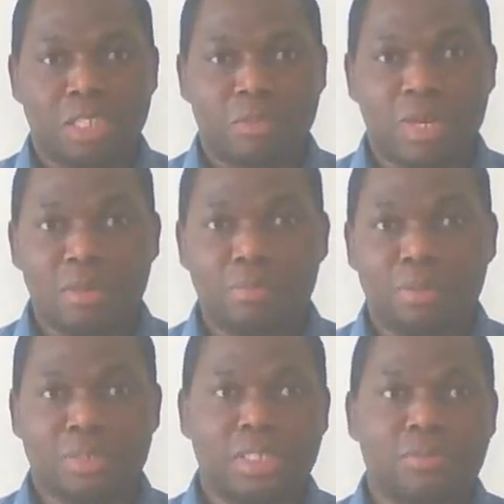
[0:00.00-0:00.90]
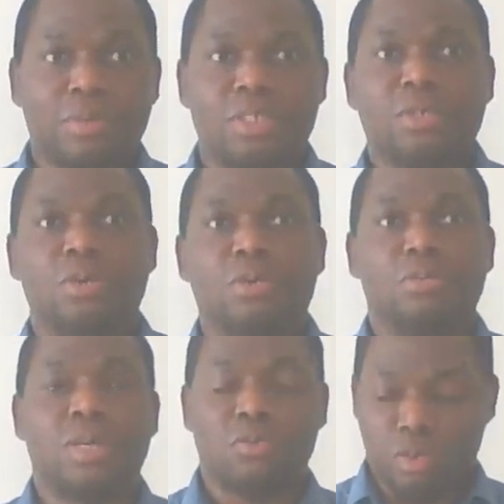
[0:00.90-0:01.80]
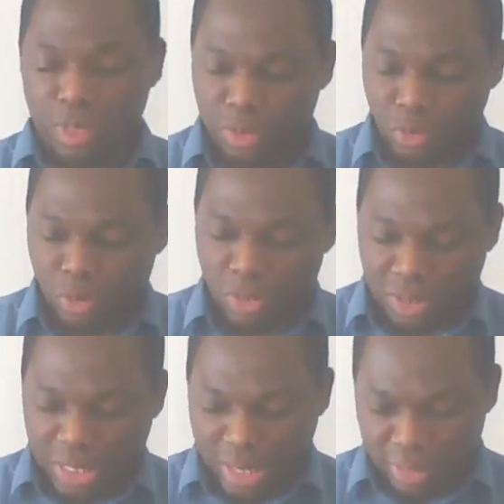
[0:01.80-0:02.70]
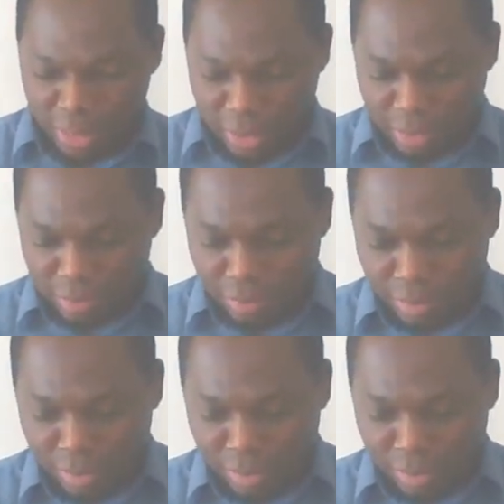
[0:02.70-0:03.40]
It's very important for the Yoruba women to understand this.